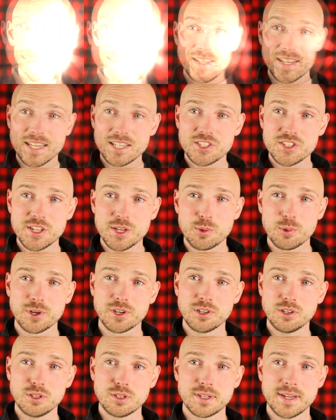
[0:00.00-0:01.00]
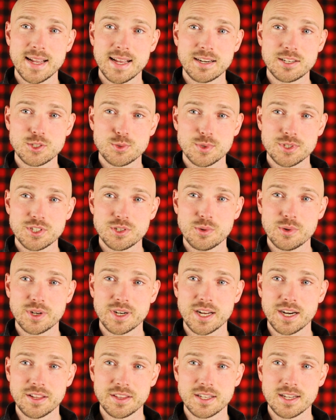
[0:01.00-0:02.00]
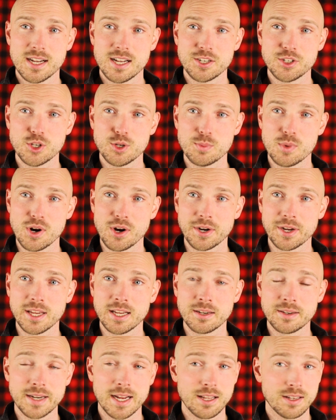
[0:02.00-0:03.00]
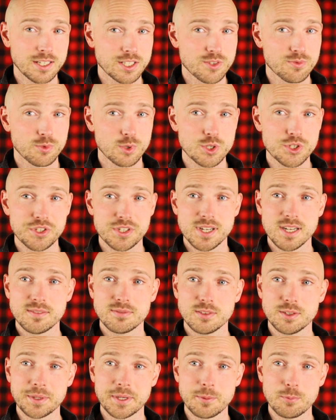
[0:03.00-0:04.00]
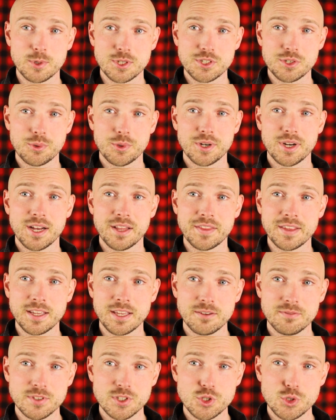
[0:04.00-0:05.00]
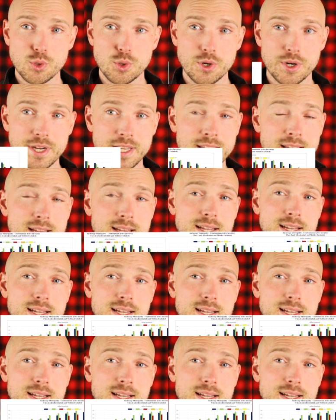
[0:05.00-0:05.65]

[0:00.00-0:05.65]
Next thing we're going to look at is what's going on in the condo market. Now let's first off look at what's going on in the inventory.